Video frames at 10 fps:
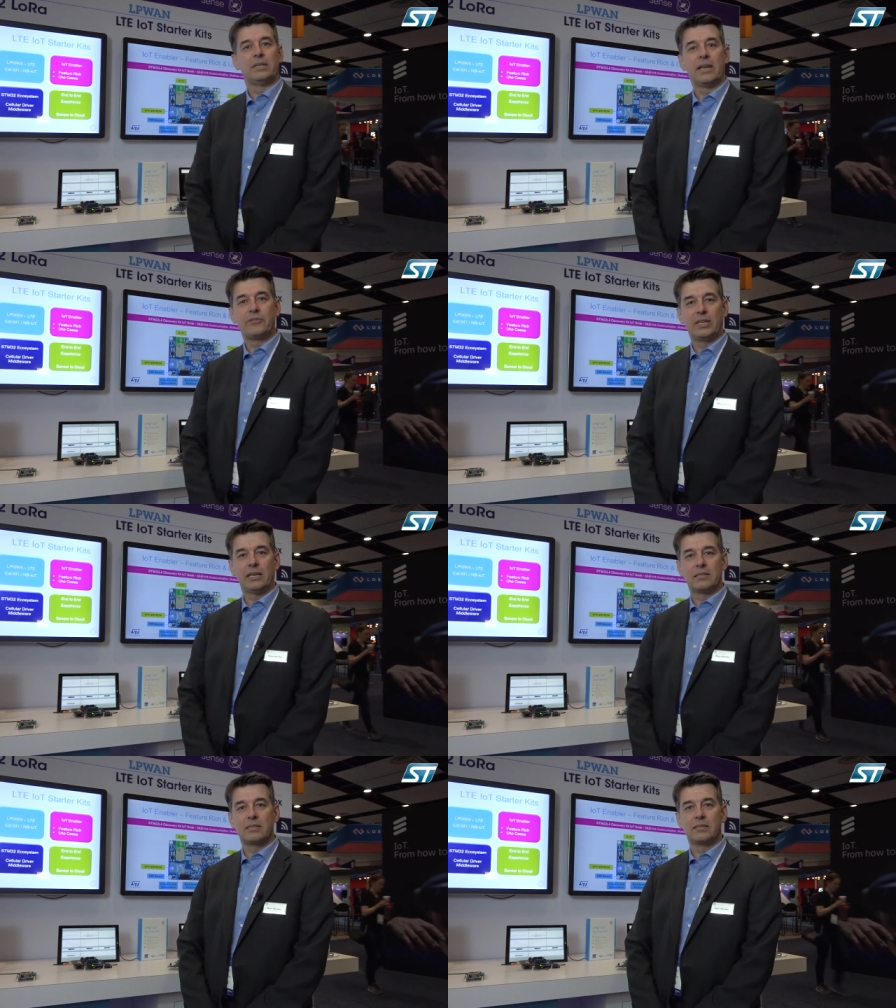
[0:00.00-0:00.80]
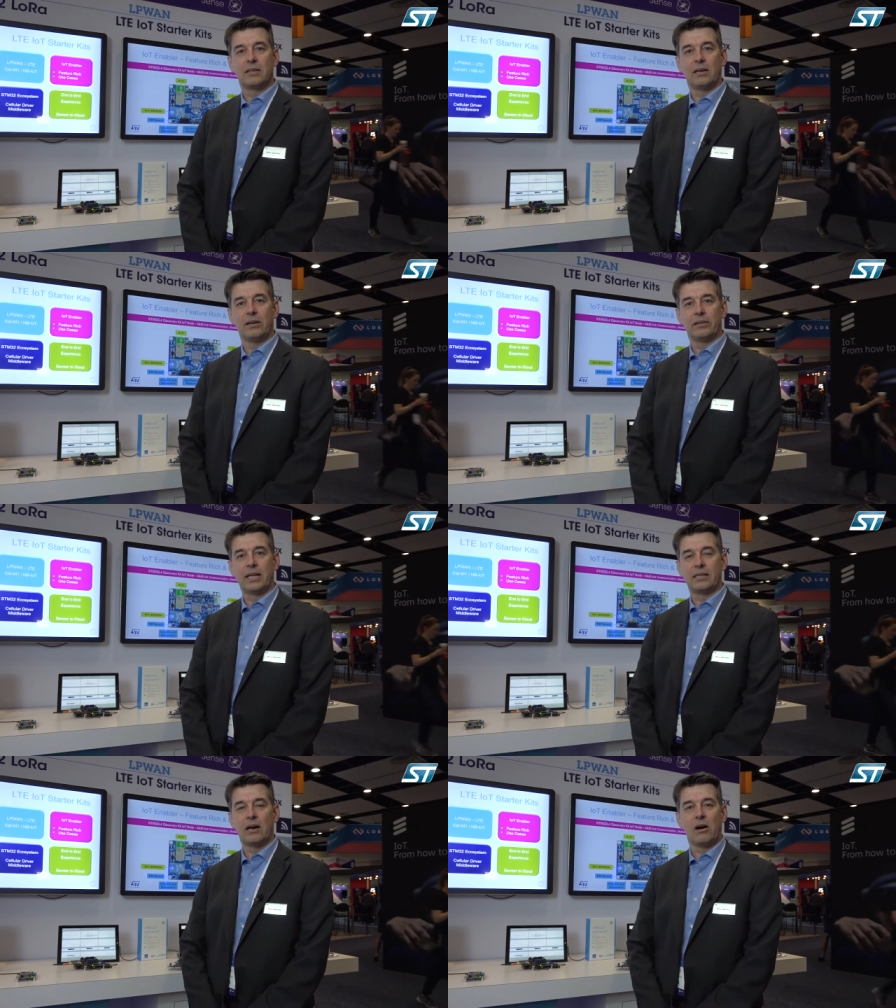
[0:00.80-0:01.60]
dev kits uh,
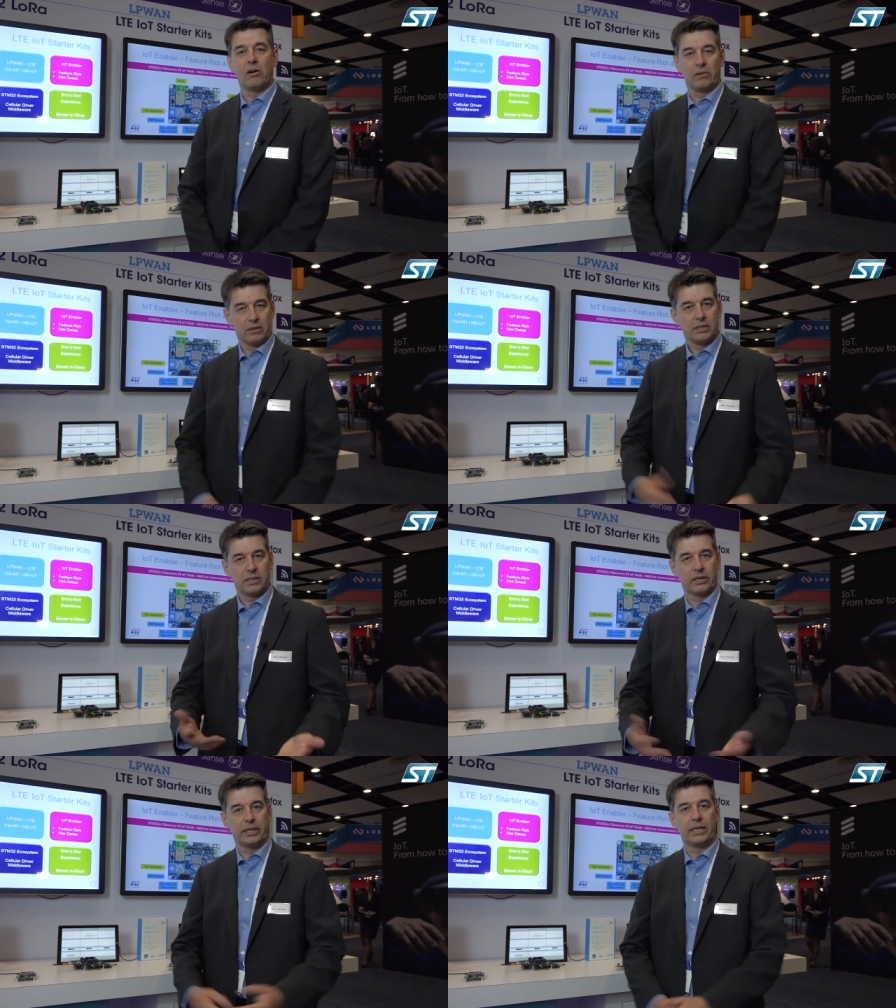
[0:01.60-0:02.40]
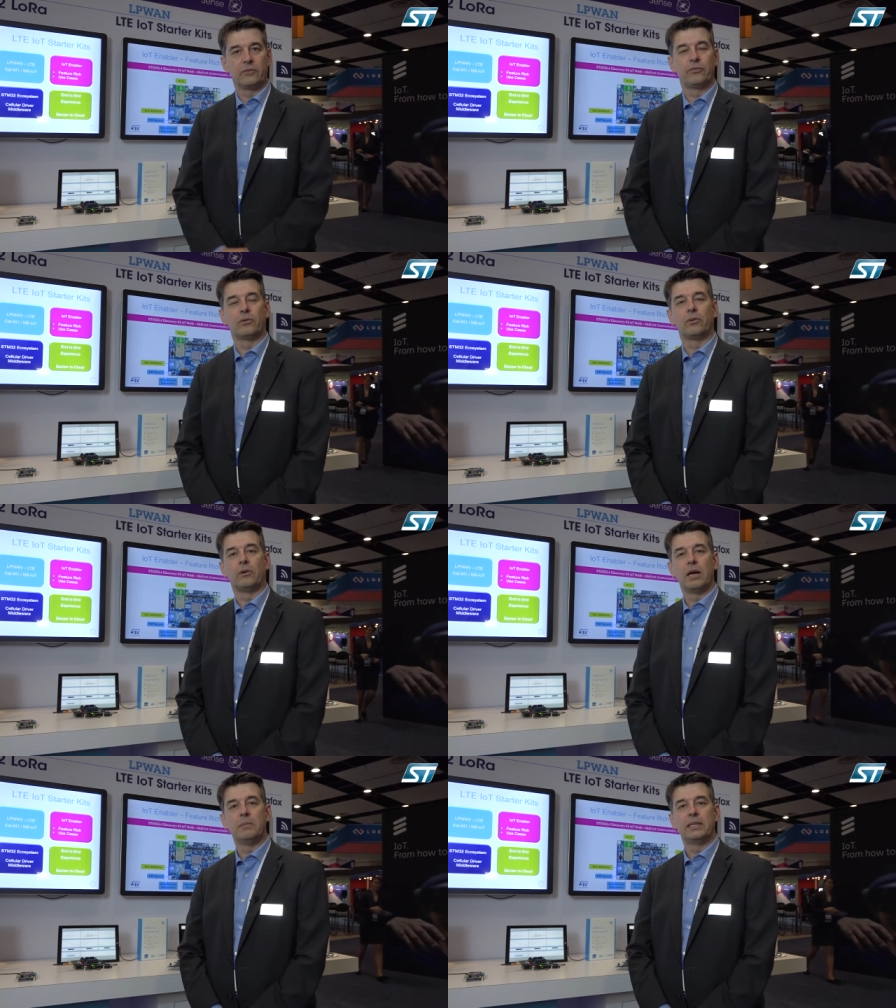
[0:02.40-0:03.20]
that are targeting
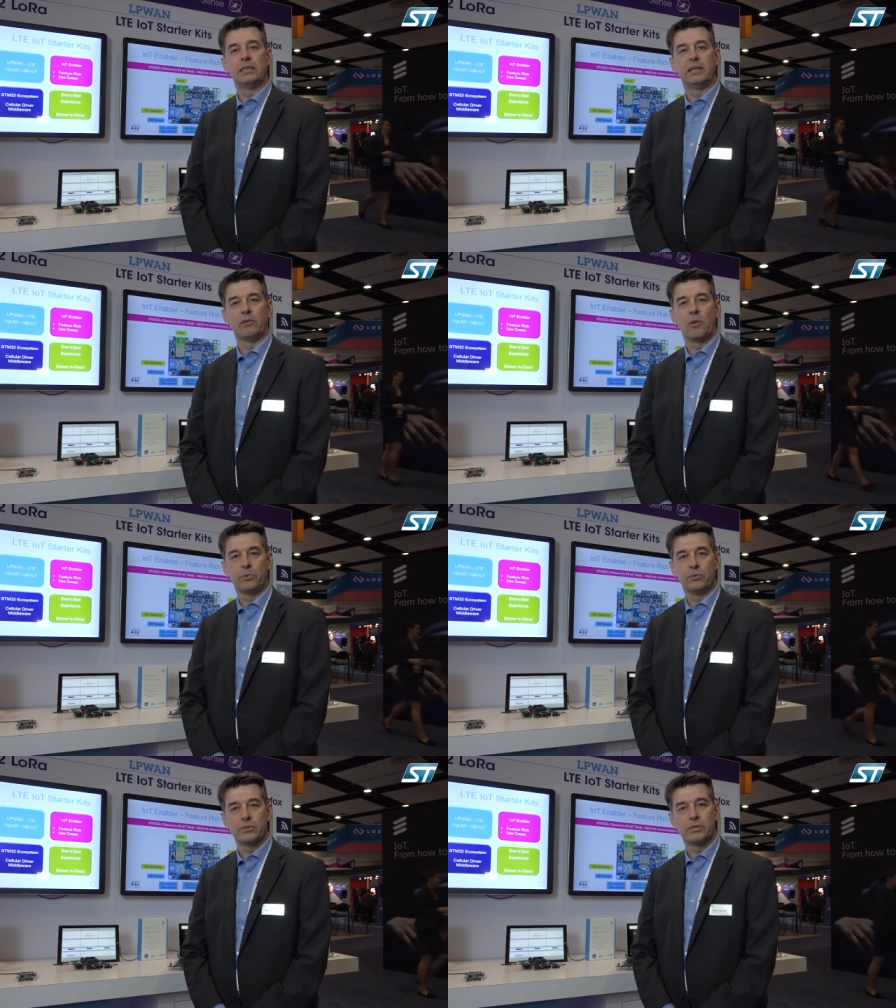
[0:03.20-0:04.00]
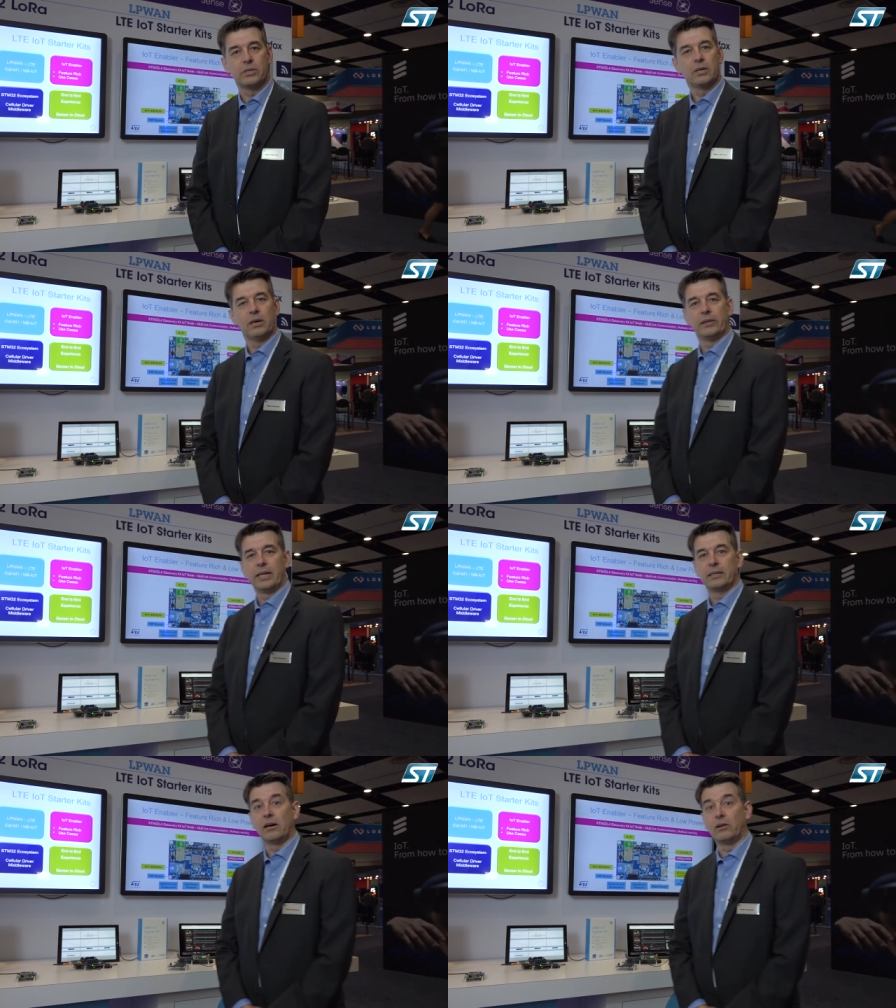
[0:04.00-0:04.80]
for embedded developers uh,
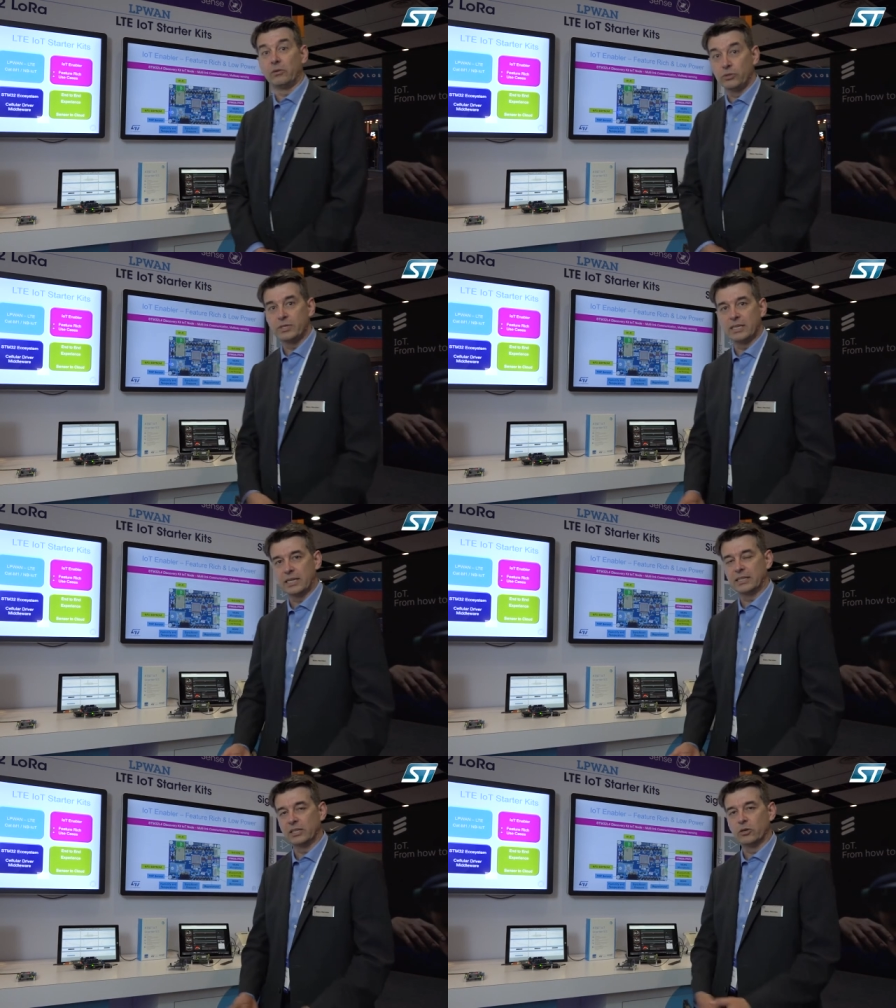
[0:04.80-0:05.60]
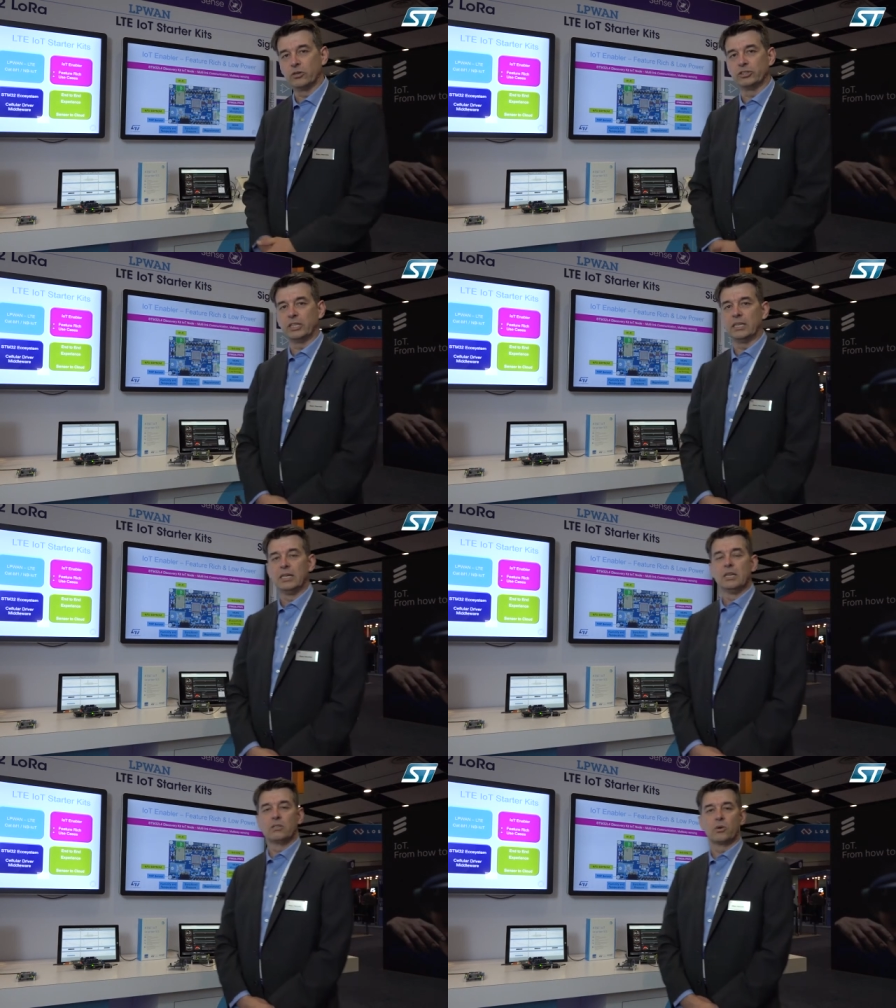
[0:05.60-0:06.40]
that are using that technology.
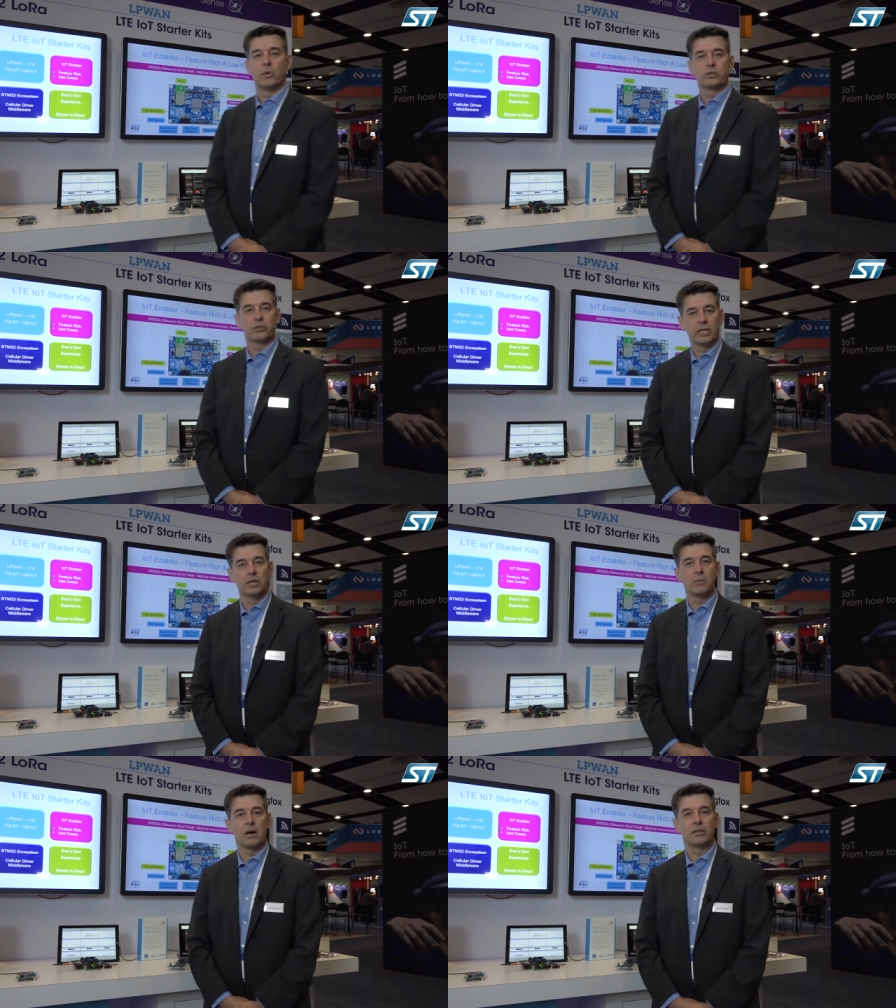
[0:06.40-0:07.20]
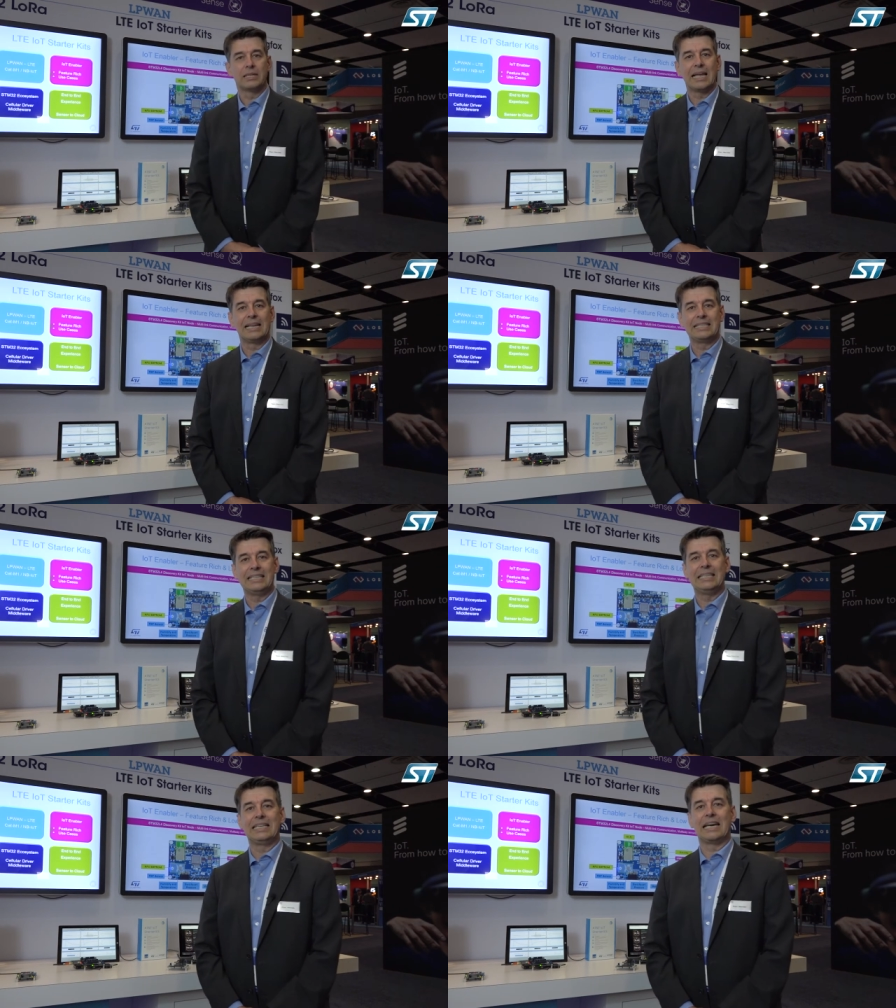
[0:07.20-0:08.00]
So we're talking about
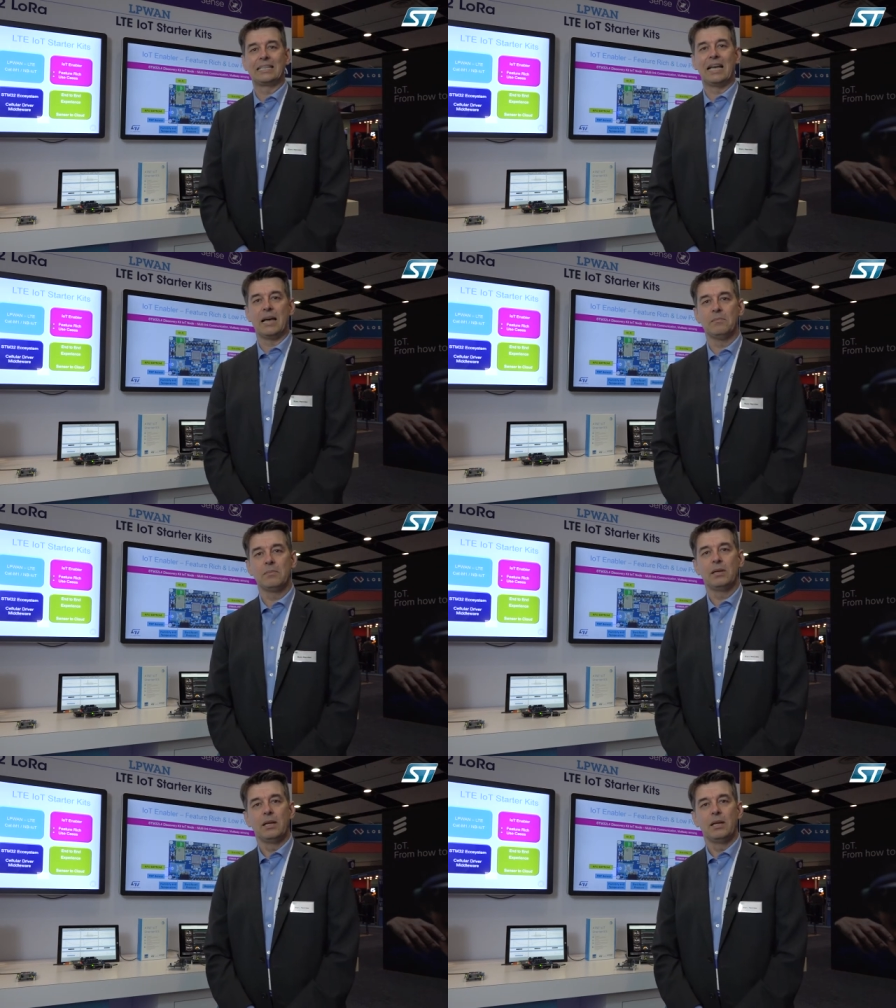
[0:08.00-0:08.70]
LTE CAT-M